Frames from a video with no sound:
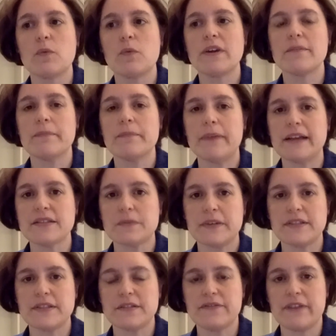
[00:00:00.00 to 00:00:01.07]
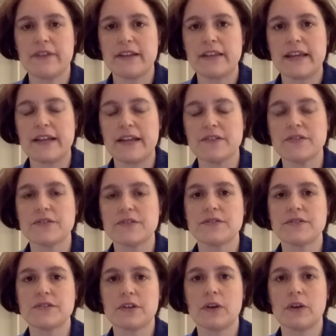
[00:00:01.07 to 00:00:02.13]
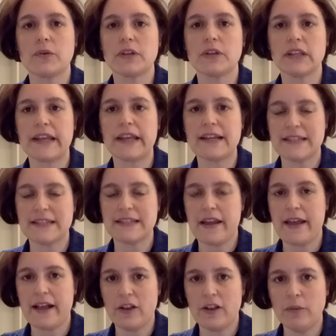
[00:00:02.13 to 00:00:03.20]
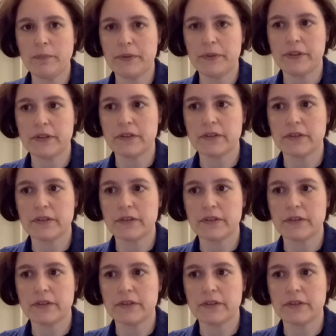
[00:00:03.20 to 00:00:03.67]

One of the best ways to find the answers is to go to LinkedIn Help.